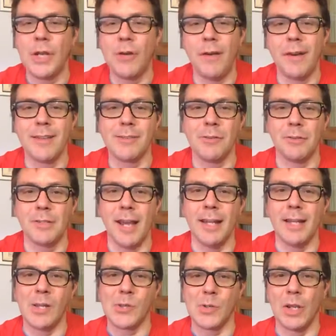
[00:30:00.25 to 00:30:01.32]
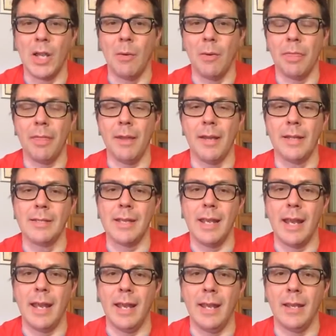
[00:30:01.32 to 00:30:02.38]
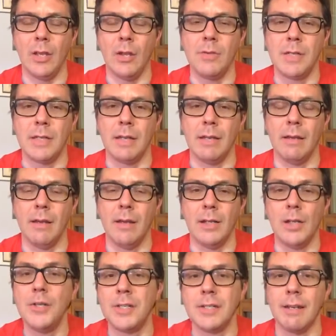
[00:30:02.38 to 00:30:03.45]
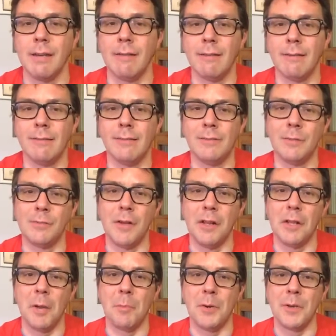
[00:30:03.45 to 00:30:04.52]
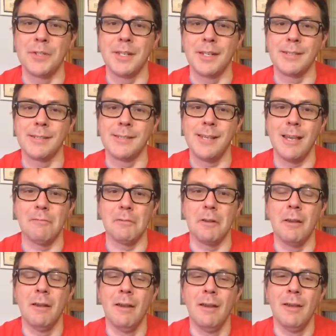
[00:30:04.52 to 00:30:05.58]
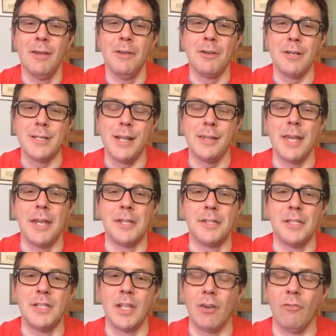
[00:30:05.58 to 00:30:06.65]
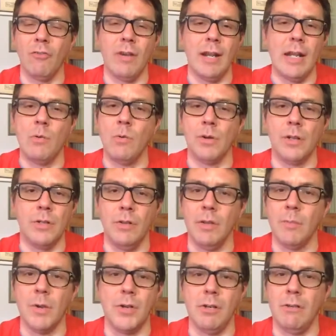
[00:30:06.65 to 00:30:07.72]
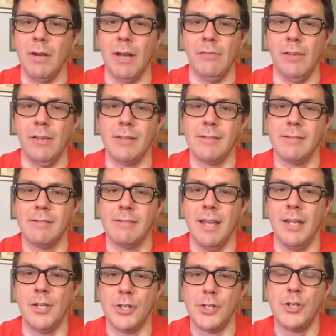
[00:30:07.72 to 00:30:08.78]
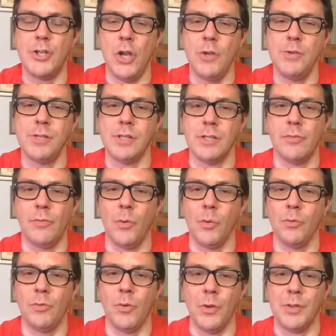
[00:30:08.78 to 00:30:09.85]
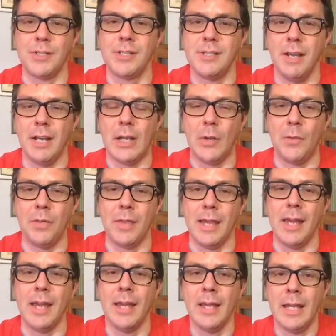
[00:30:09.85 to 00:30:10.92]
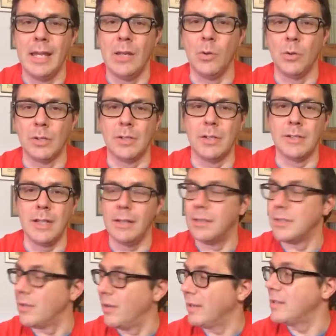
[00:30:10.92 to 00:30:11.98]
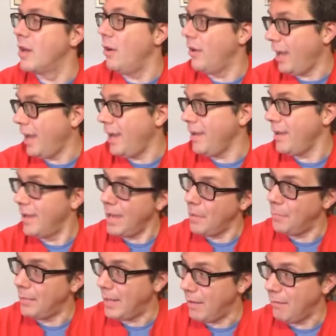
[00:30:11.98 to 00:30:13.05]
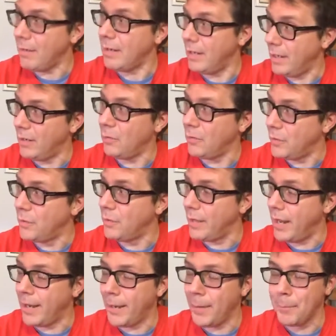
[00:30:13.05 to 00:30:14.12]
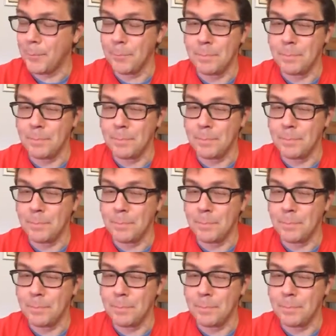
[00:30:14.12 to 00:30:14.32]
credits or titles or lower thirds and using Lucida with Final Cut Pro 6 and 7. You can tell the editor didn't really want to do the motion graphics. They just chose the default font, stuck it on there in order to tell the director, okay, you happy now? Can I get on and do the edit?